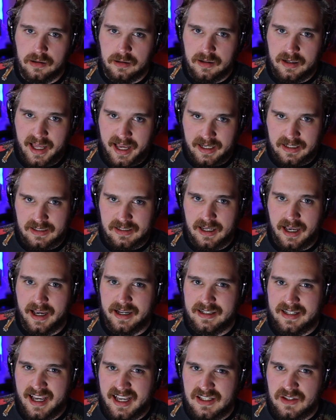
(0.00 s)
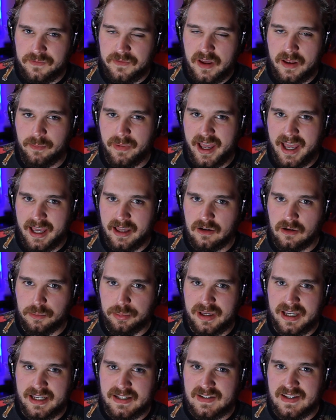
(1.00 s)
Next, I test fit my handle
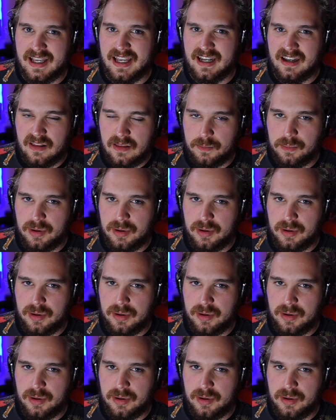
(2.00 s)
piece into the